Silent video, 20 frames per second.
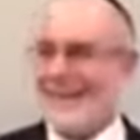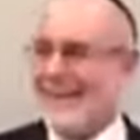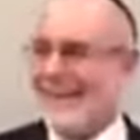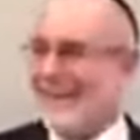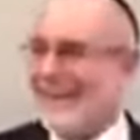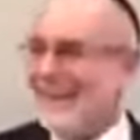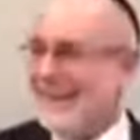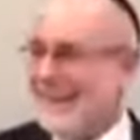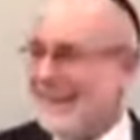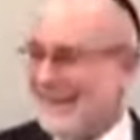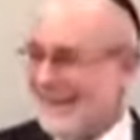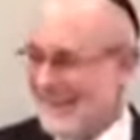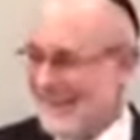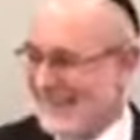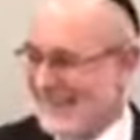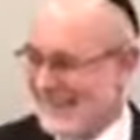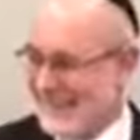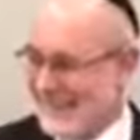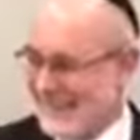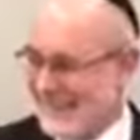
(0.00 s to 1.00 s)
Doesn't
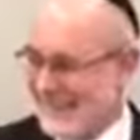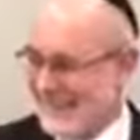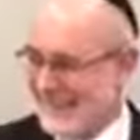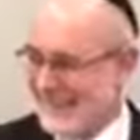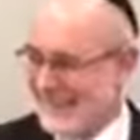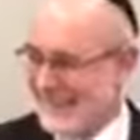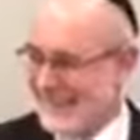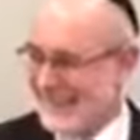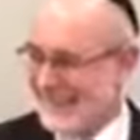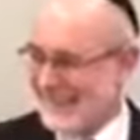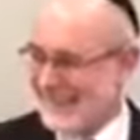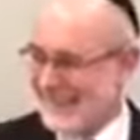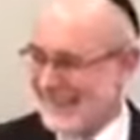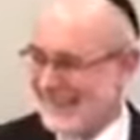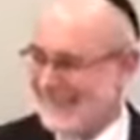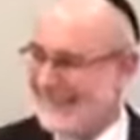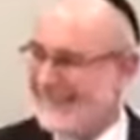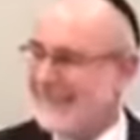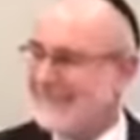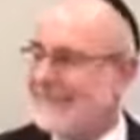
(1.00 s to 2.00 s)
just mean it's
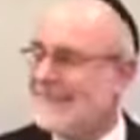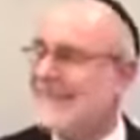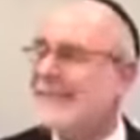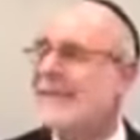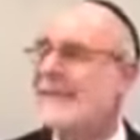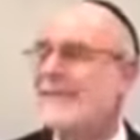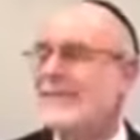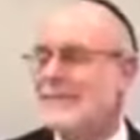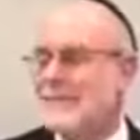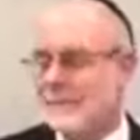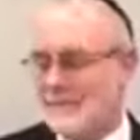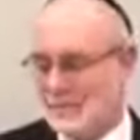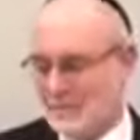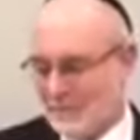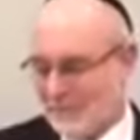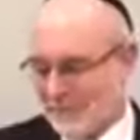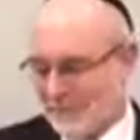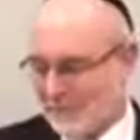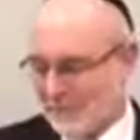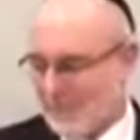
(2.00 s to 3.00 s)
now meant
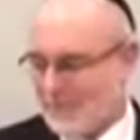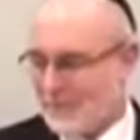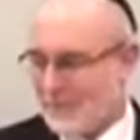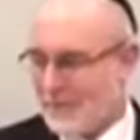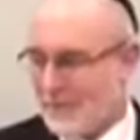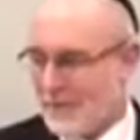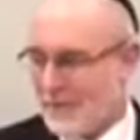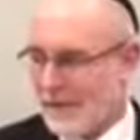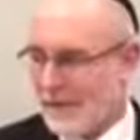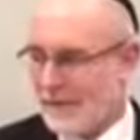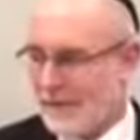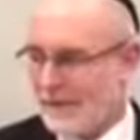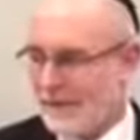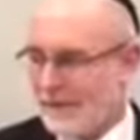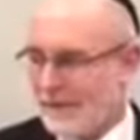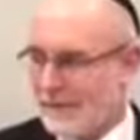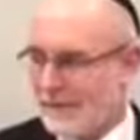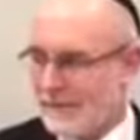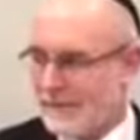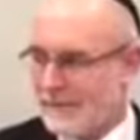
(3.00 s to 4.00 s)
for midnight. He doesn't
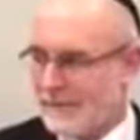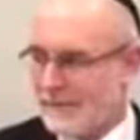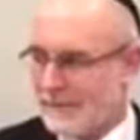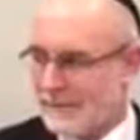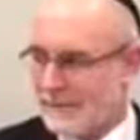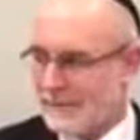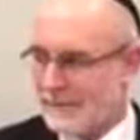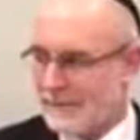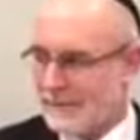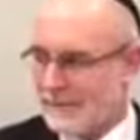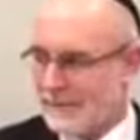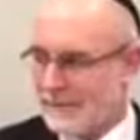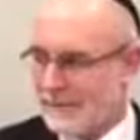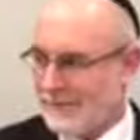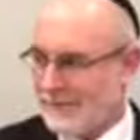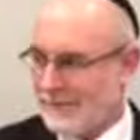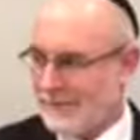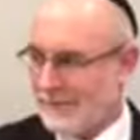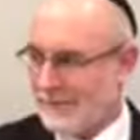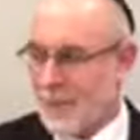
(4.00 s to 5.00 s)
have to be from
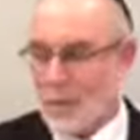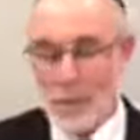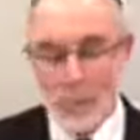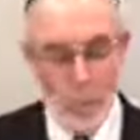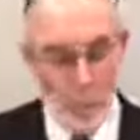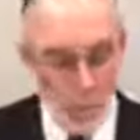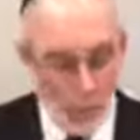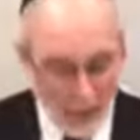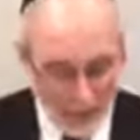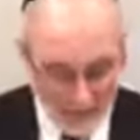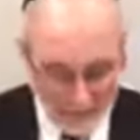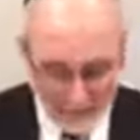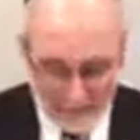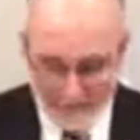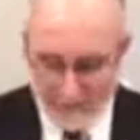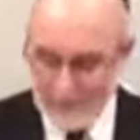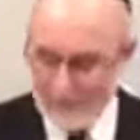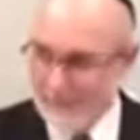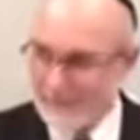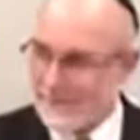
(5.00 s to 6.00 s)
Lithuania anymore. Right.
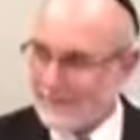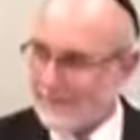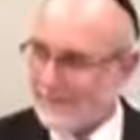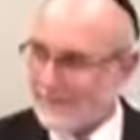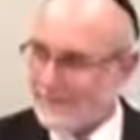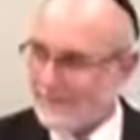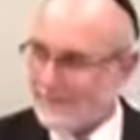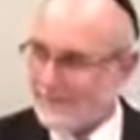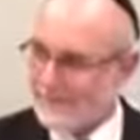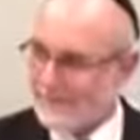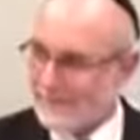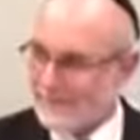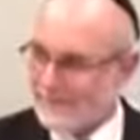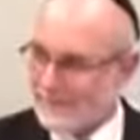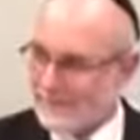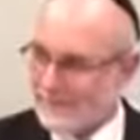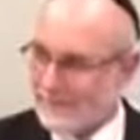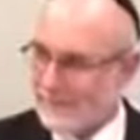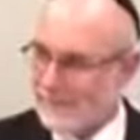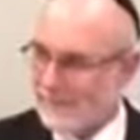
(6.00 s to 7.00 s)
So he's a
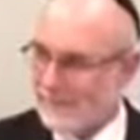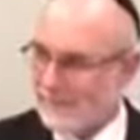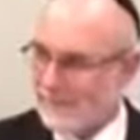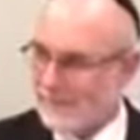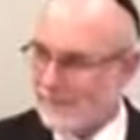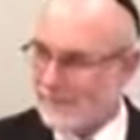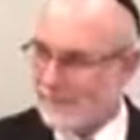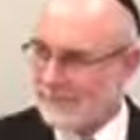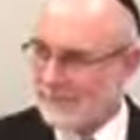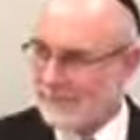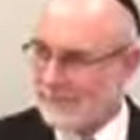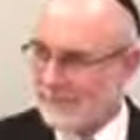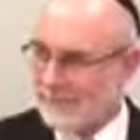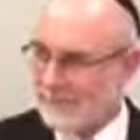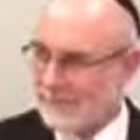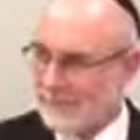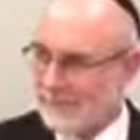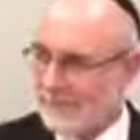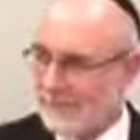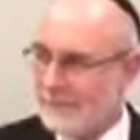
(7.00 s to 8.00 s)
an opponent of
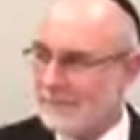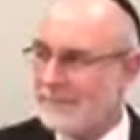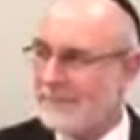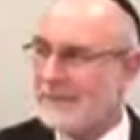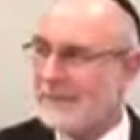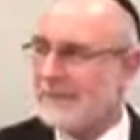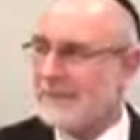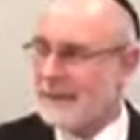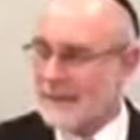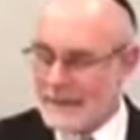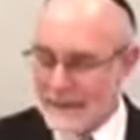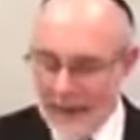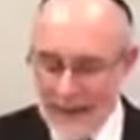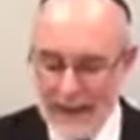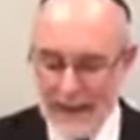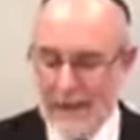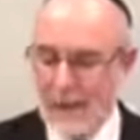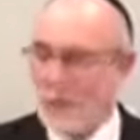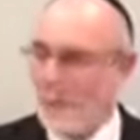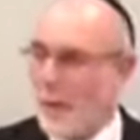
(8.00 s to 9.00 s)
Chassidut.
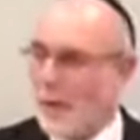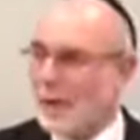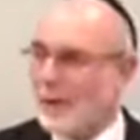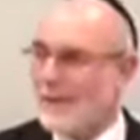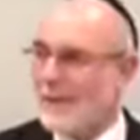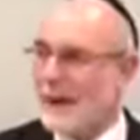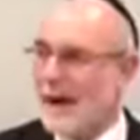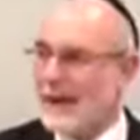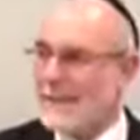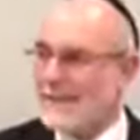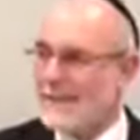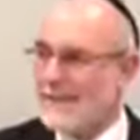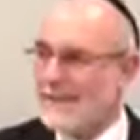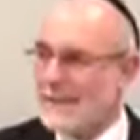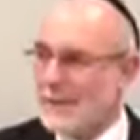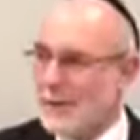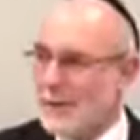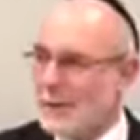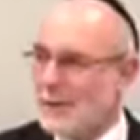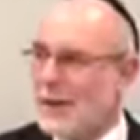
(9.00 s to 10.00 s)
Exactly, opponent yeah, of
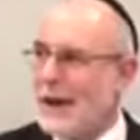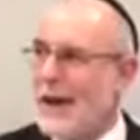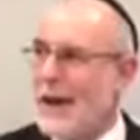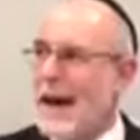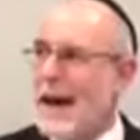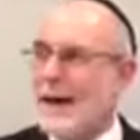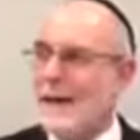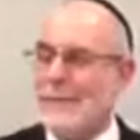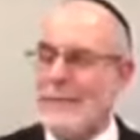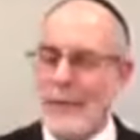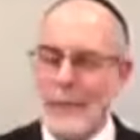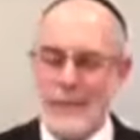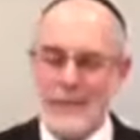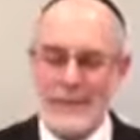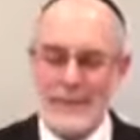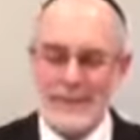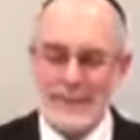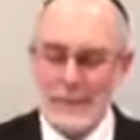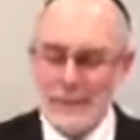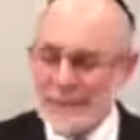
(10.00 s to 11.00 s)
Chassidut, and an
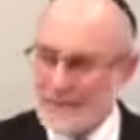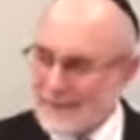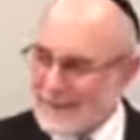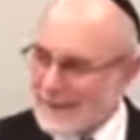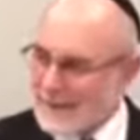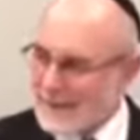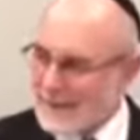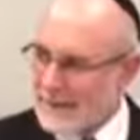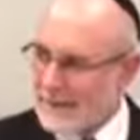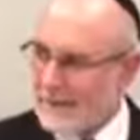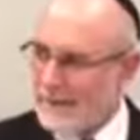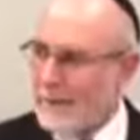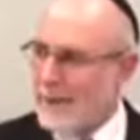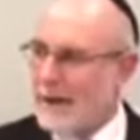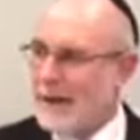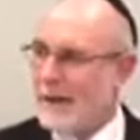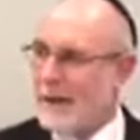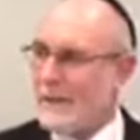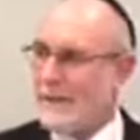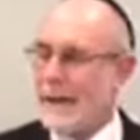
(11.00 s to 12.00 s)
opponent of mysticism.
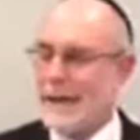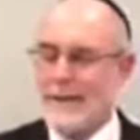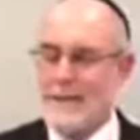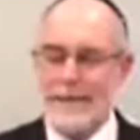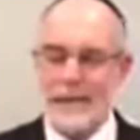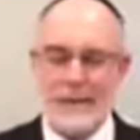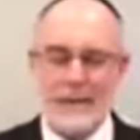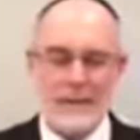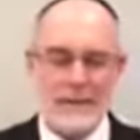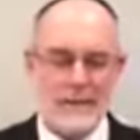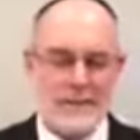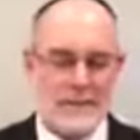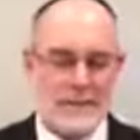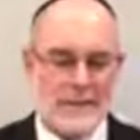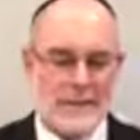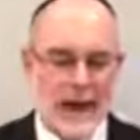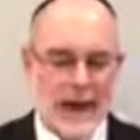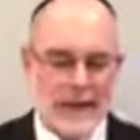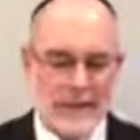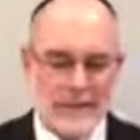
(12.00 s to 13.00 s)
Right. He basically is
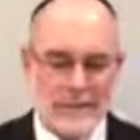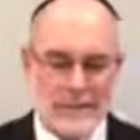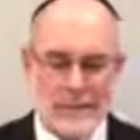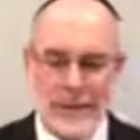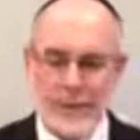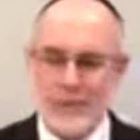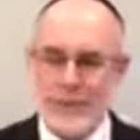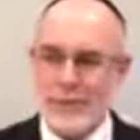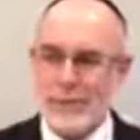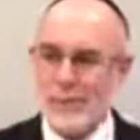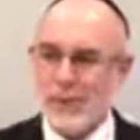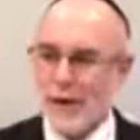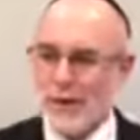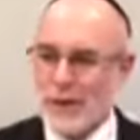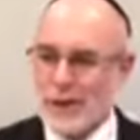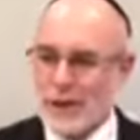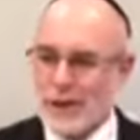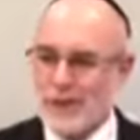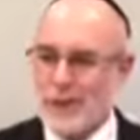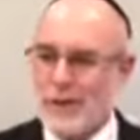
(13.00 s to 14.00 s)
satisfied okay, with so
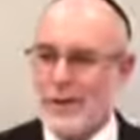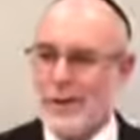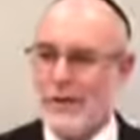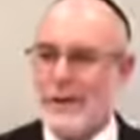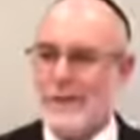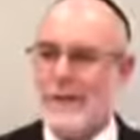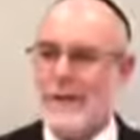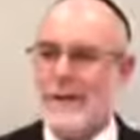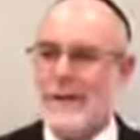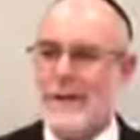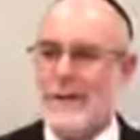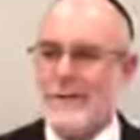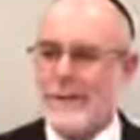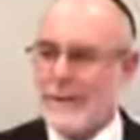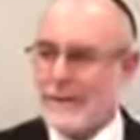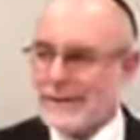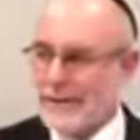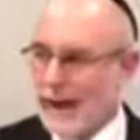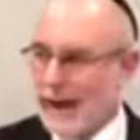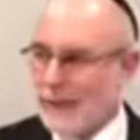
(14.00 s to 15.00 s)
just learning
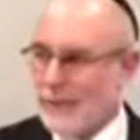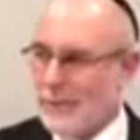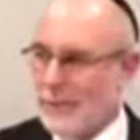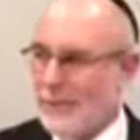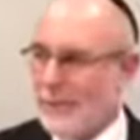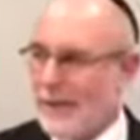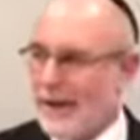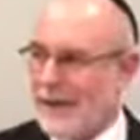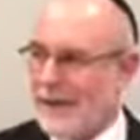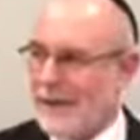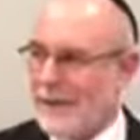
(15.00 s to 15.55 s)
the Talmud and the